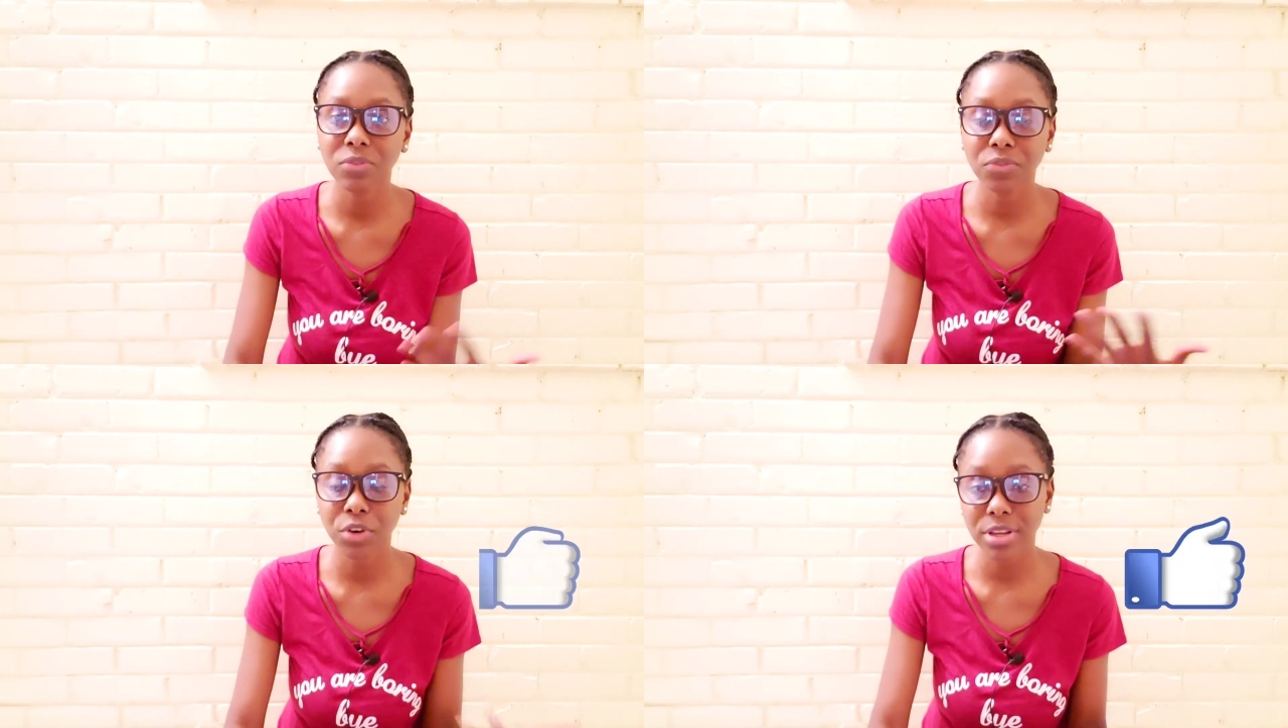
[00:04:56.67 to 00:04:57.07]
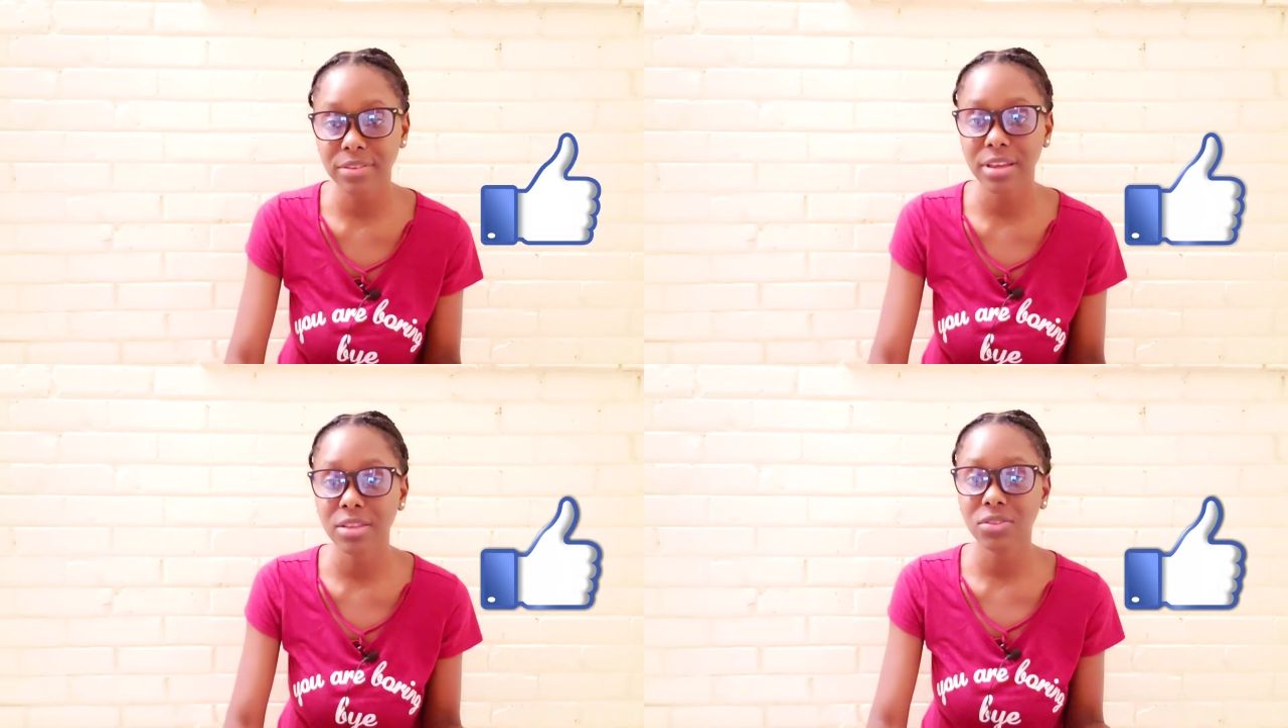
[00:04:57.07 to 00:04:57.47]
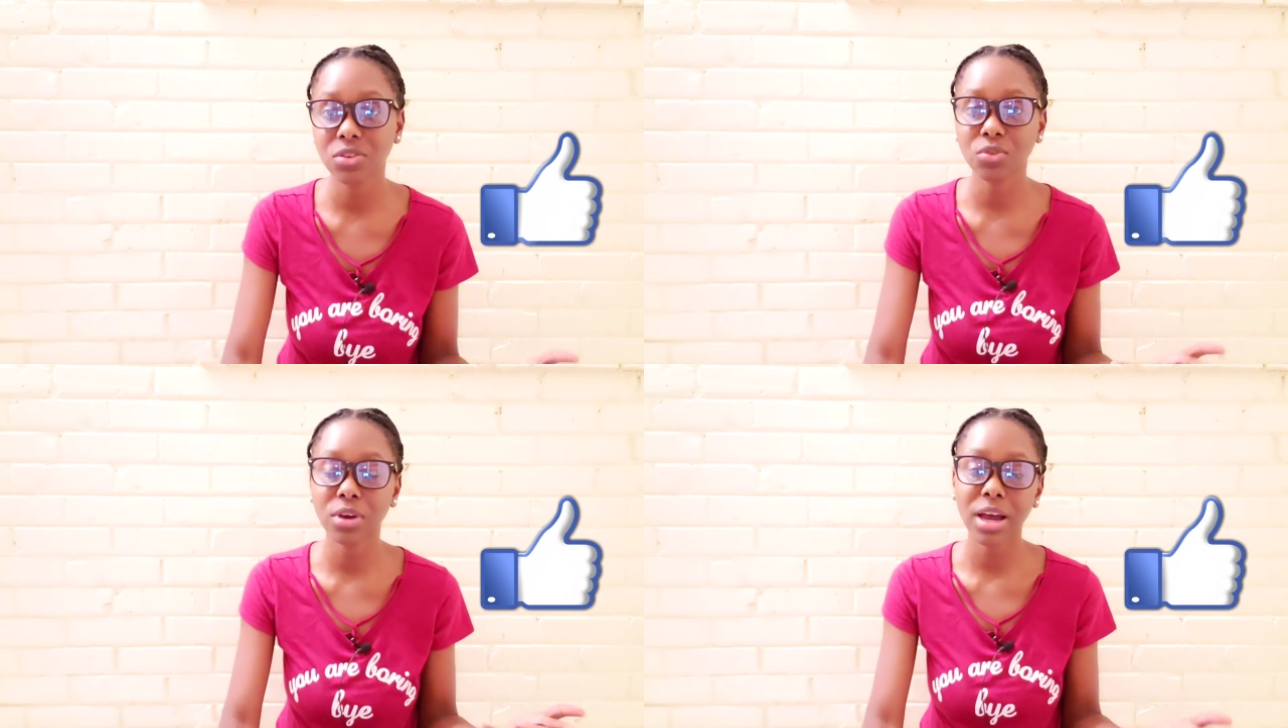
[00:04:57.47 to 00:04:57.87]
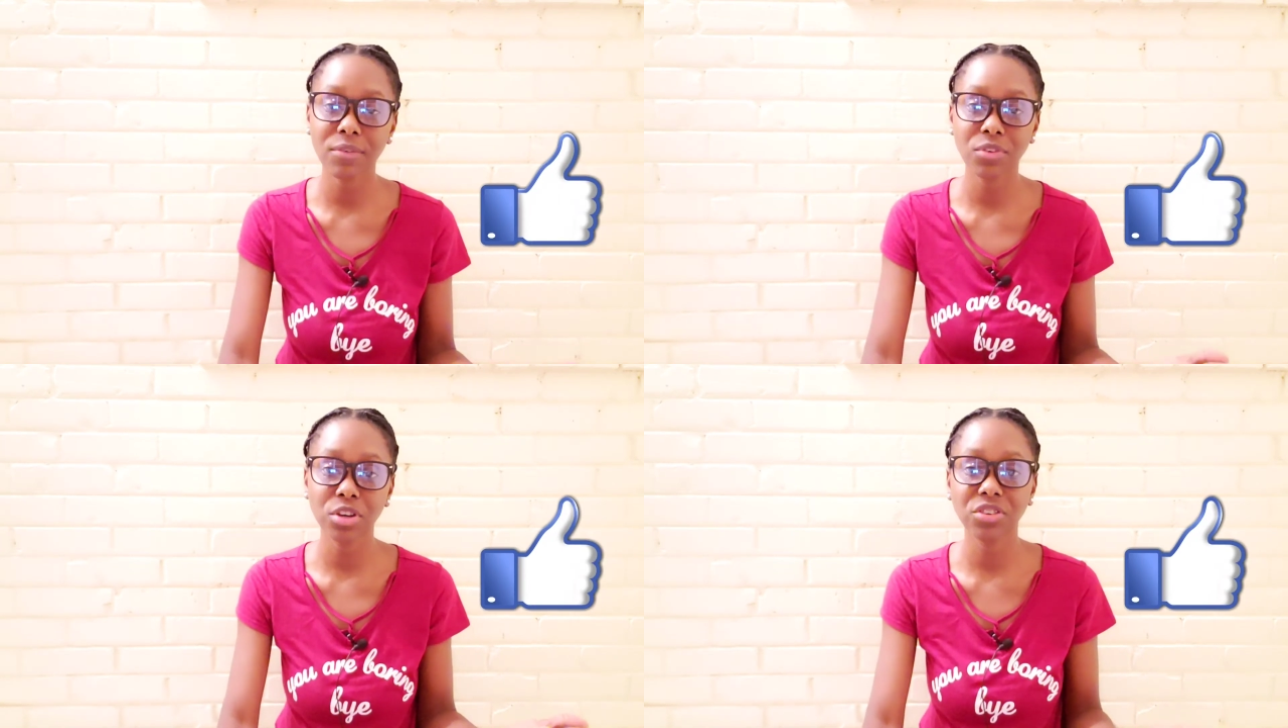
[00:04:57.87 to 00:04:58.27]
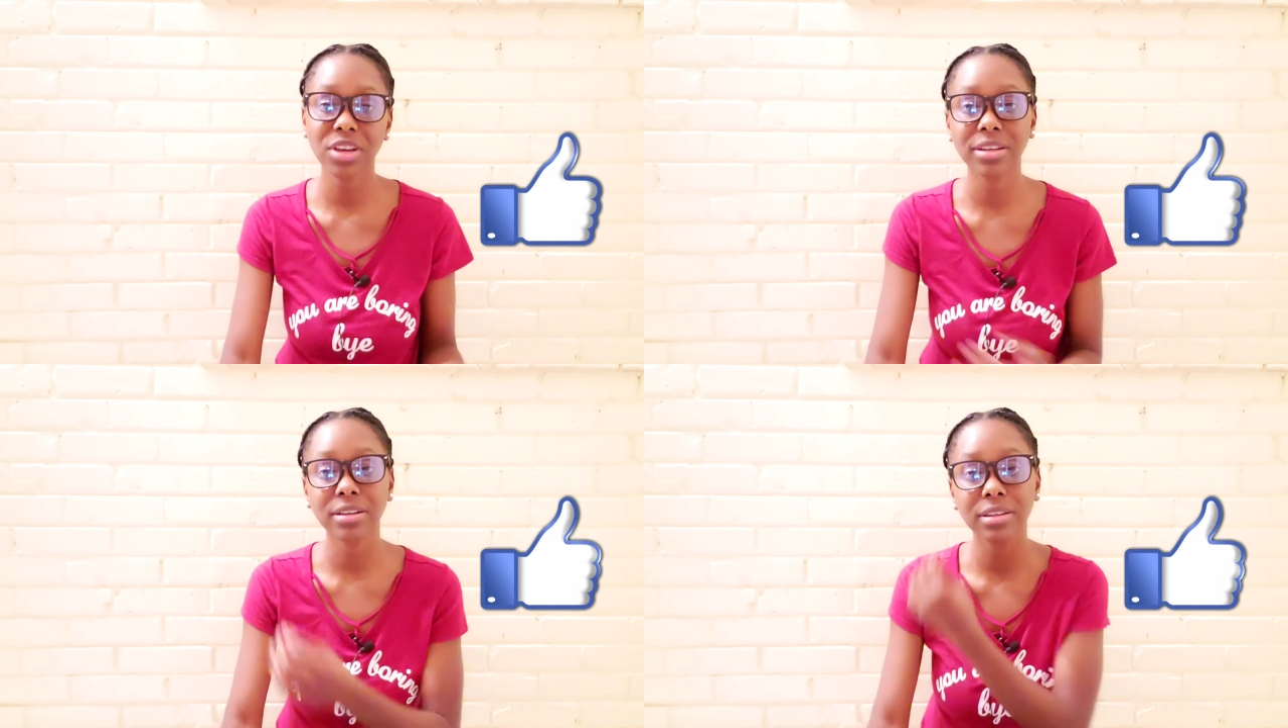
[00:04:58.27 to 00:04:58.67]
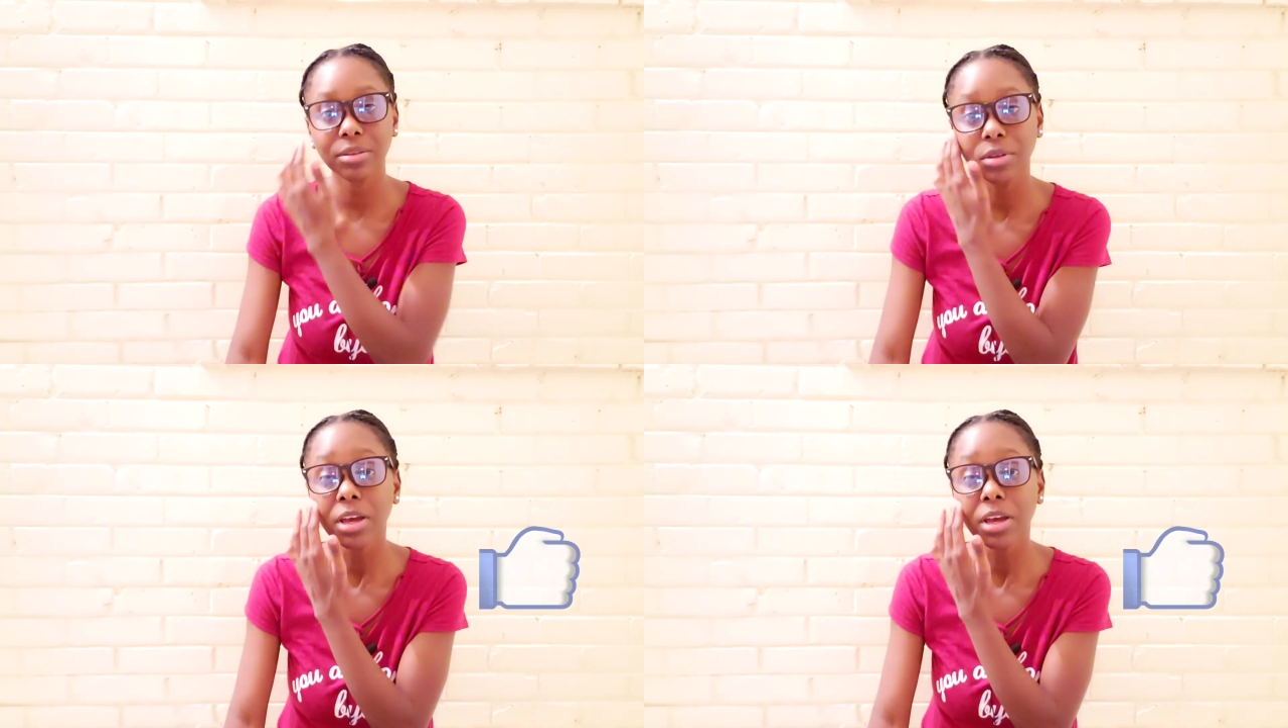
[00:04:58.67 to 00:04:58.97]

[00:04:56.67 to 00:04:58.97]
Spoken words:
For instance, you have your channel,